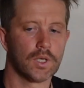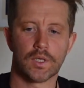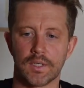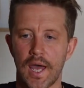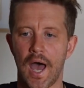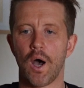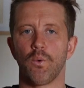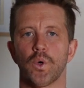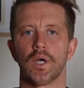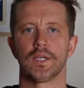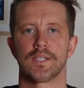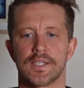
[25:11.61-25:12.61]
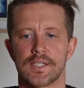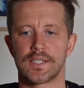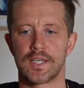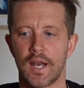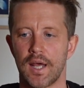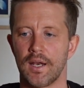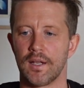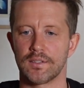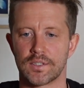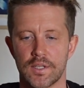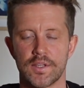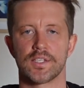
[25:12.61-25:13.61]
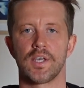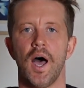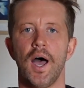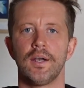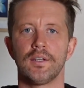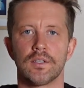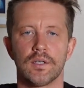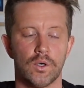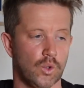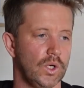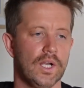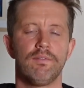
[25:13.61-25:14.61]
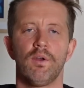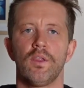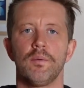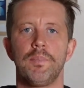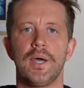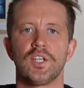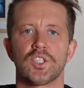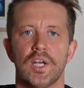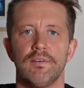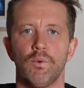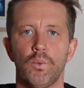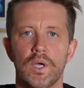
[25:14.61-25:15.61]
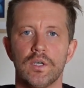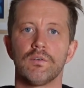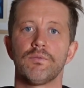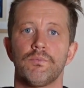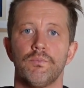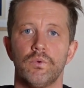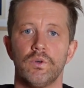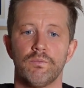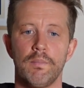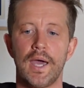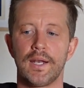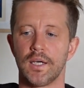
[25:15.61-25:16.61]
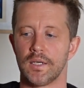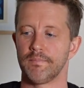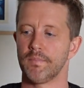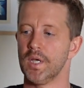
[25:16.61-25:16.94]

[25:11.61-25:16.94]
Now we're going to sit it to the side, or leave it on the bench, leave it where you've made it.